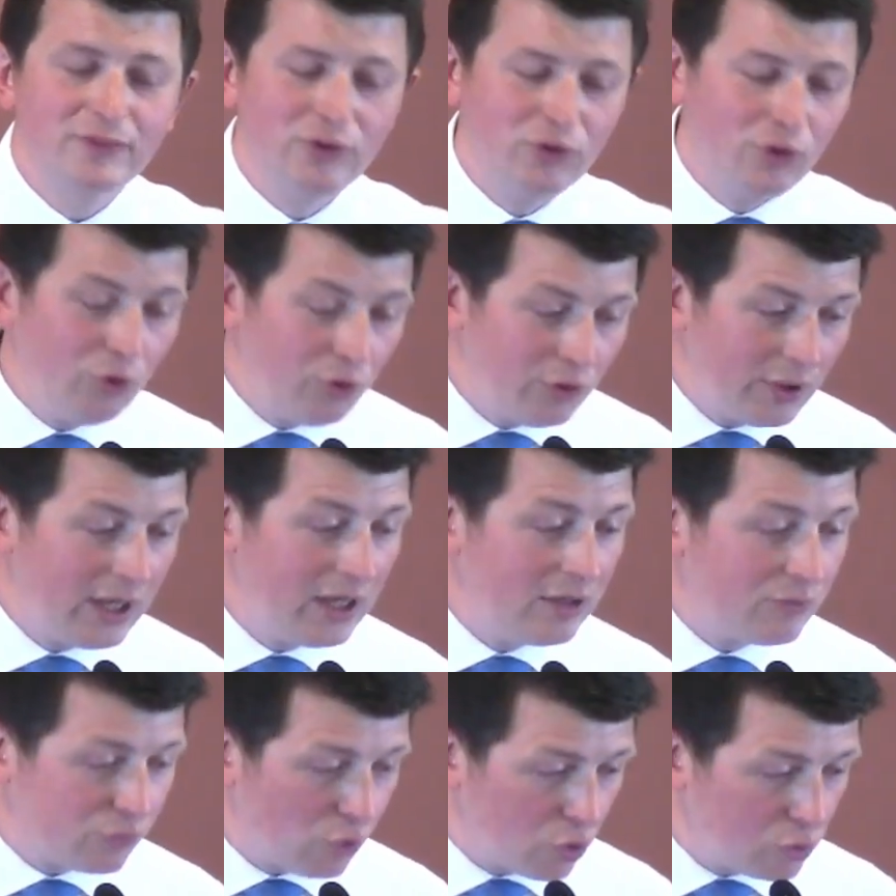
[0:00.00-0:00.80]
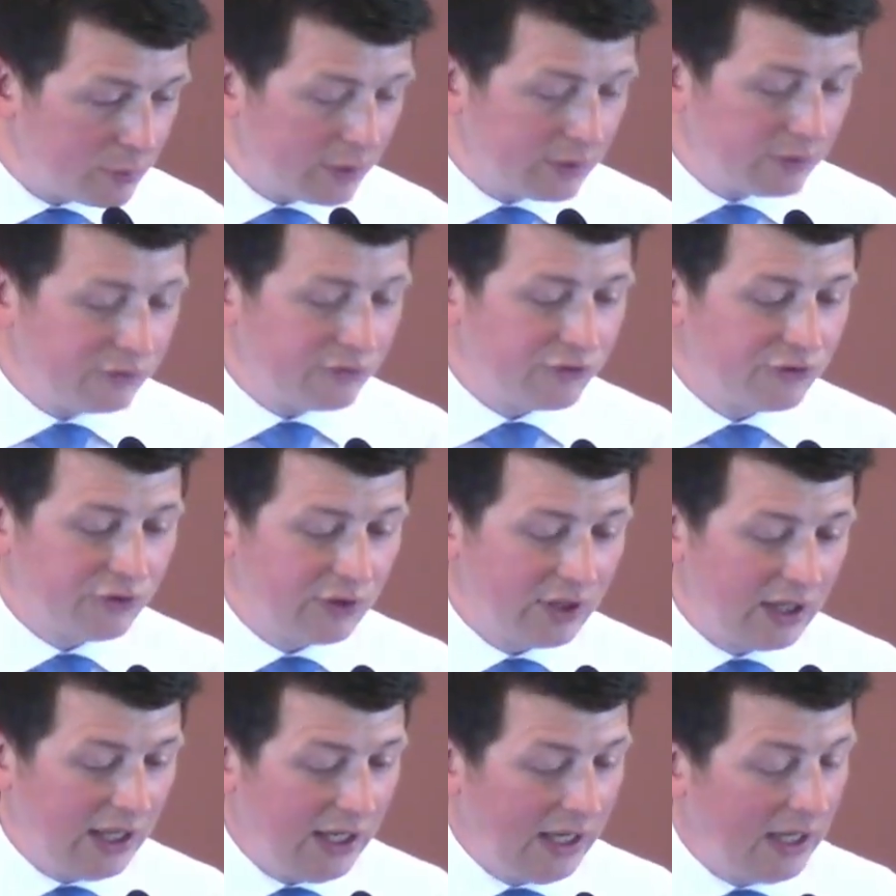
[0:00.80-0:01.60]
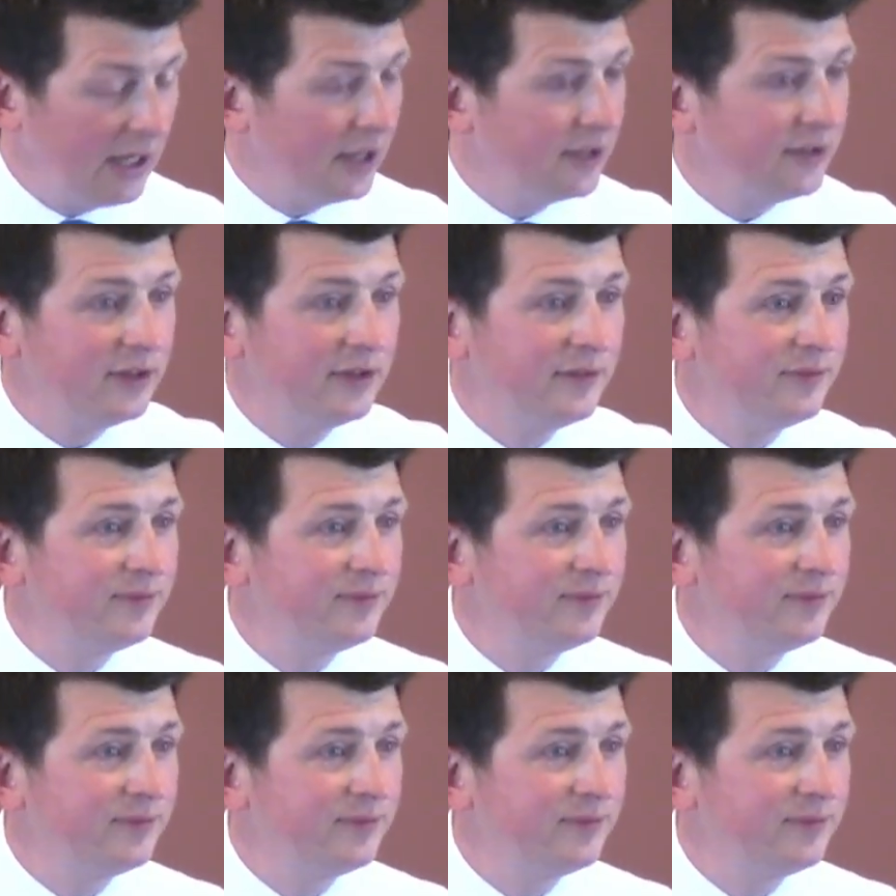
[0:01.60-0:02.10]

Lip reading: you need Romans 8.